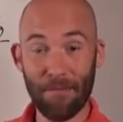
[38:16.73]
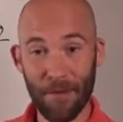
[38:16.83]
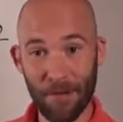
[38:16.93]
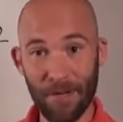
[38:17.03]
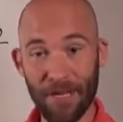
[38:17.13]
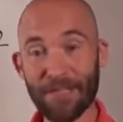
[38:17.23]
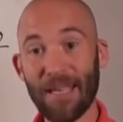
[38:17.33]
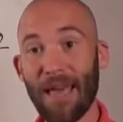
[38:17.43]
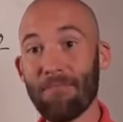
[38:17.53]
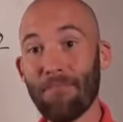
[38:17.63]

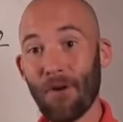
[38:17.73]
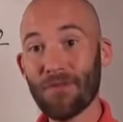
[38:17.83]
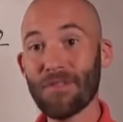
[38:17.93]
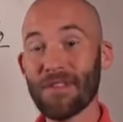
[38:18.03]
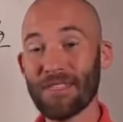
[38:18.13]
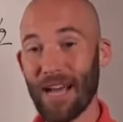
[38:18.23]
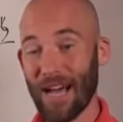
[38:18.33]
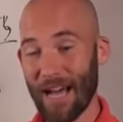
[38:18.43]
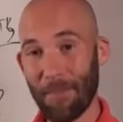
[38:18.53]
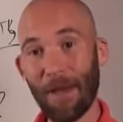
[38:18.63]
buildings, and most of the
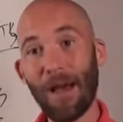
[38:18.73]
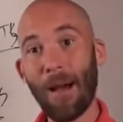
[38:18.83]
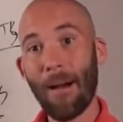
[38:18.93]
time,